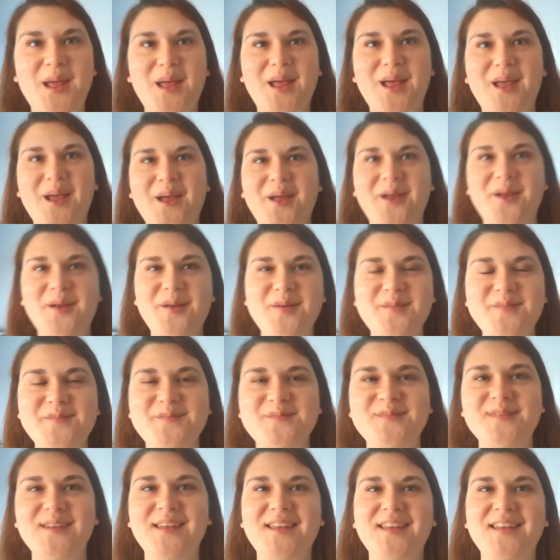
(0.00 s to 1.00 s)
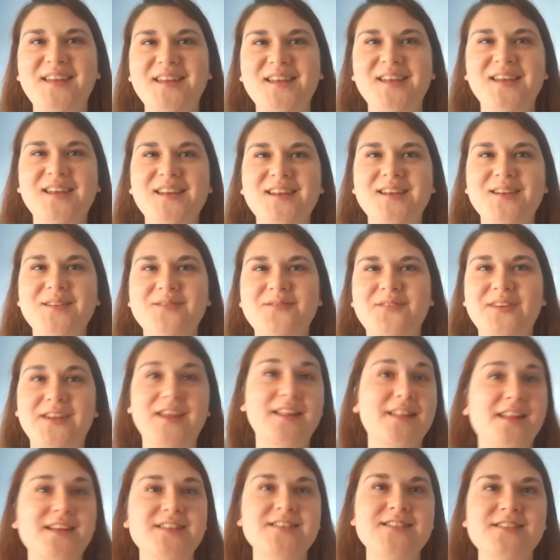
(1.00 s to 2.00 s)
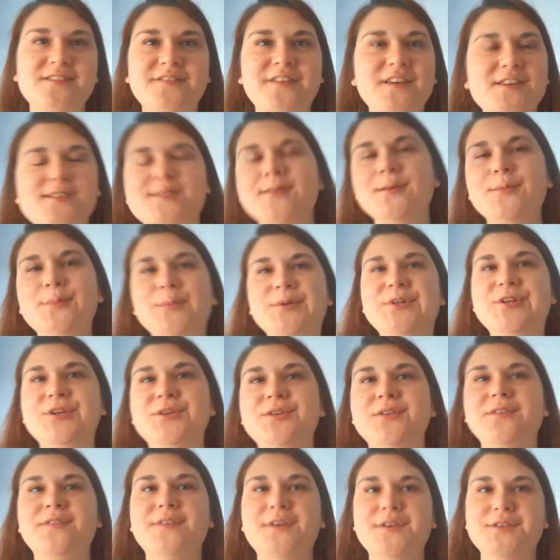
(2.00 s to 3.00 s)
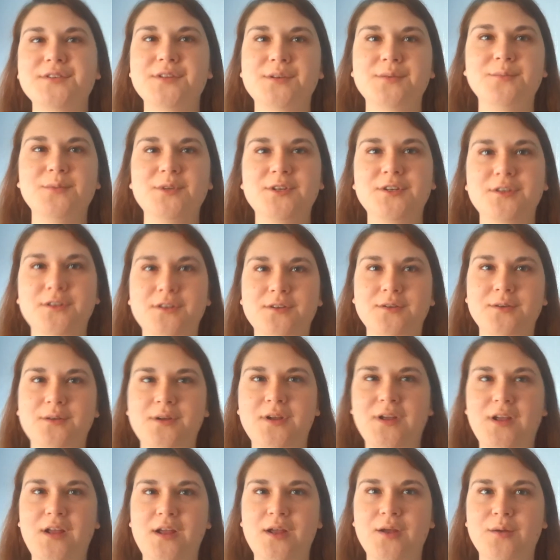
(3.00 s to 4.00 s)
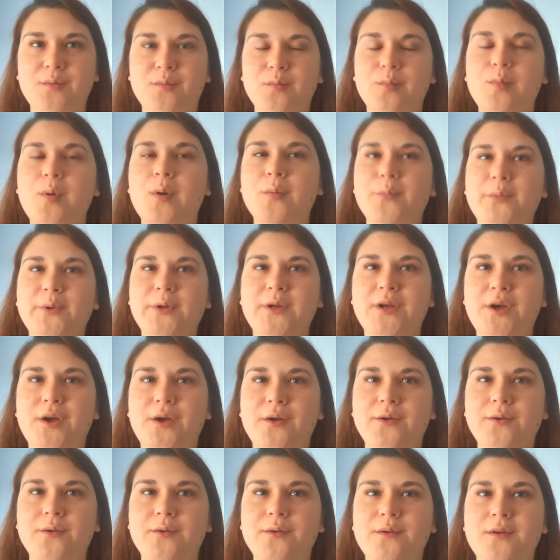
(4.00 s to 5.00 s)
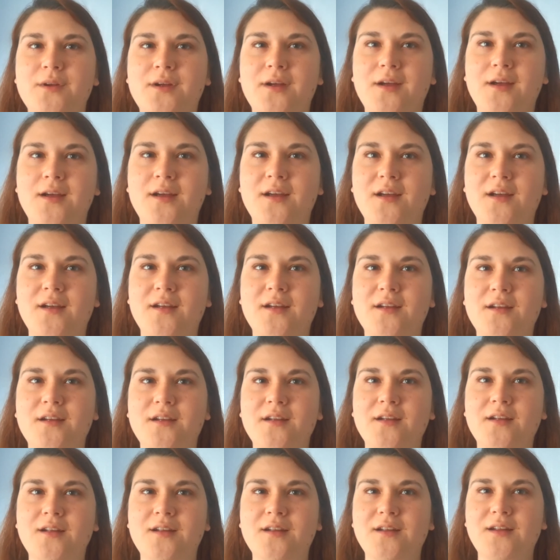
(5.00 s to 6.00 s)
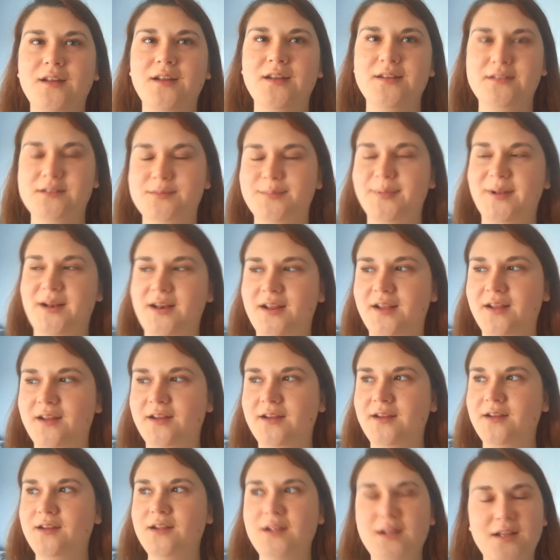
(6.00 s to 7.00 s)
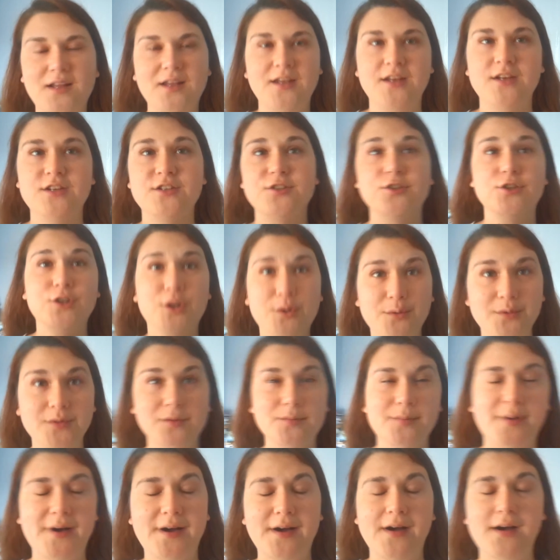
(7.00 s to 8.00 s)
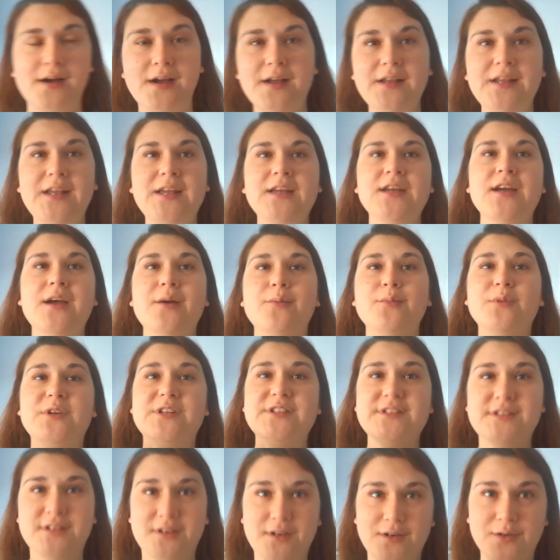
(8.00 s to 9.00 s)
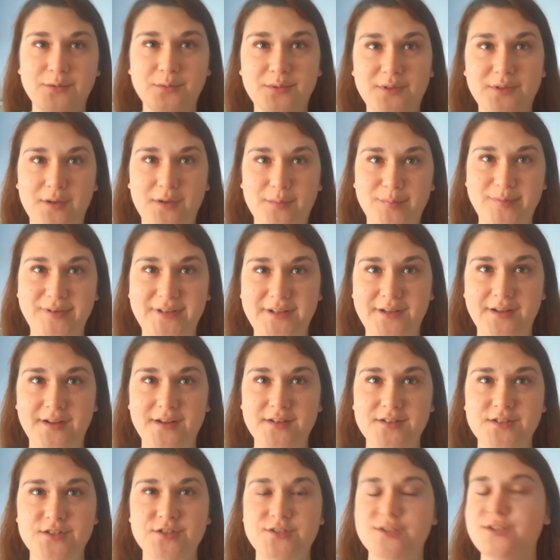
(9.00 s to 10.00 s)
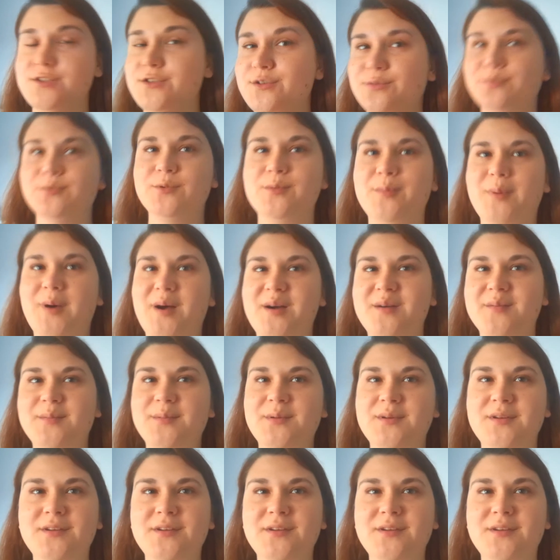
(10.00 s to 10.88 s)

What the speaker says: But yeah, that's the first thing we do. The first thing we do when we go into ballet is you go on the bar and we start with our pliés just to warm up.